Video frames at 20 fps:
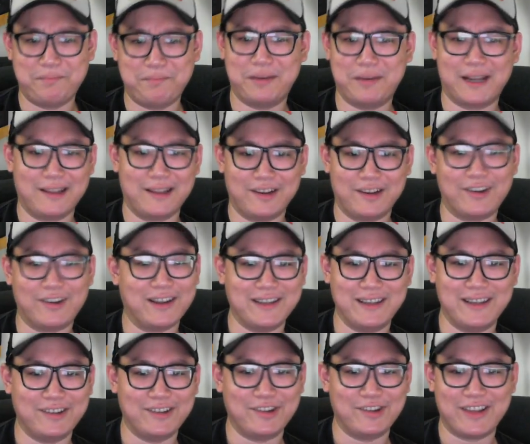But I
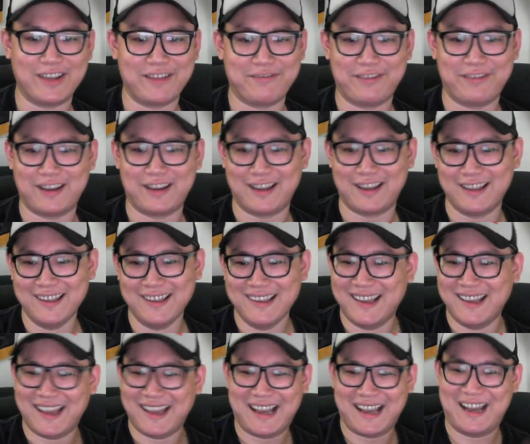didn't go that far.
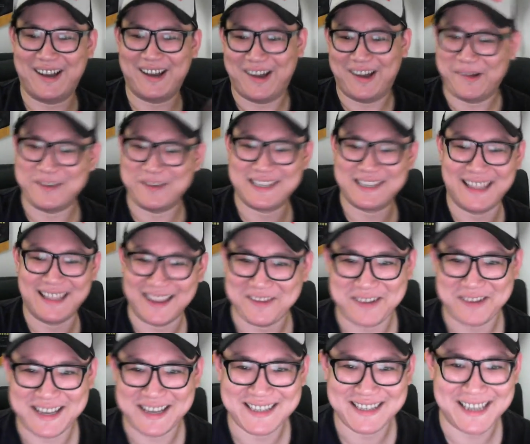I was
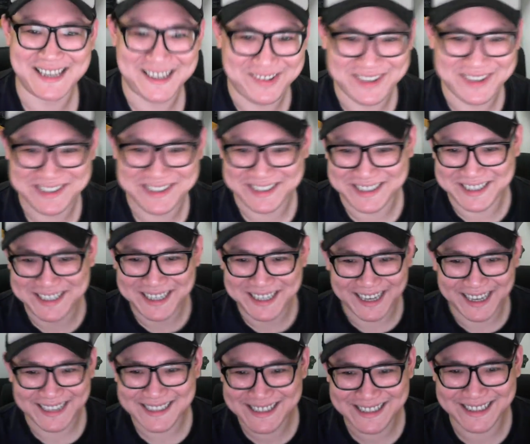lying when I said research.
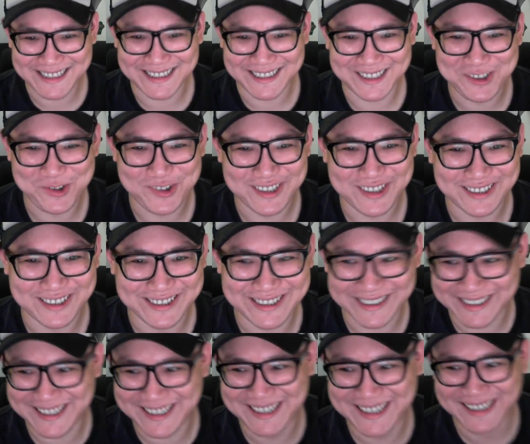I just did a Google
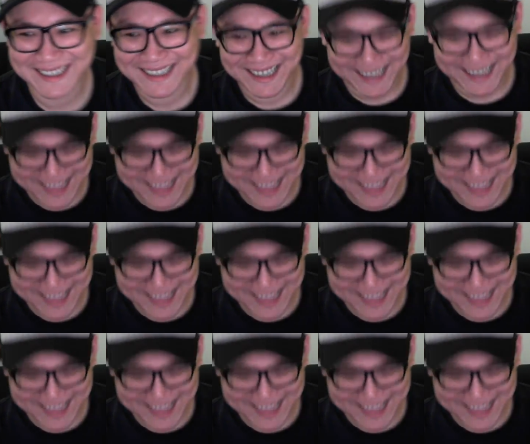search.